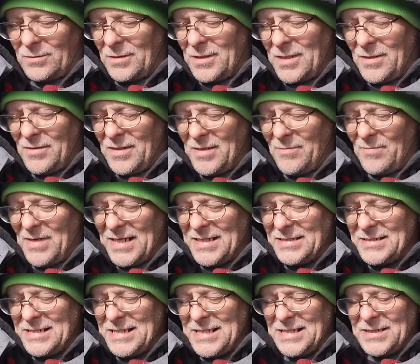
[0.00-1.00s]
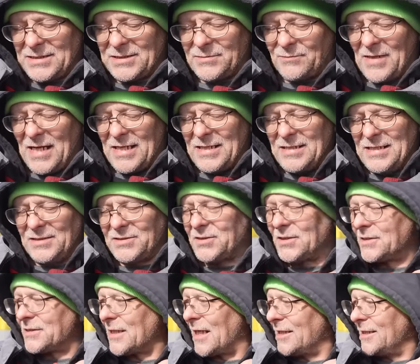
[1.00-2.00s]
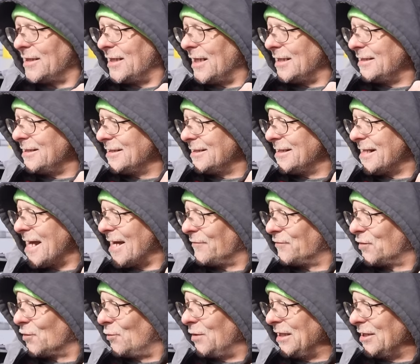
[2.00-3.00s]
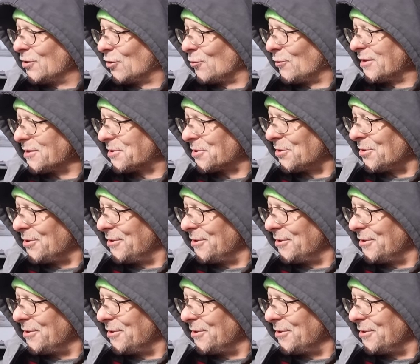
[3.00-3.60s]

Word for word: And then okay. my niece, my niece decided I needed to have the wiener whistle.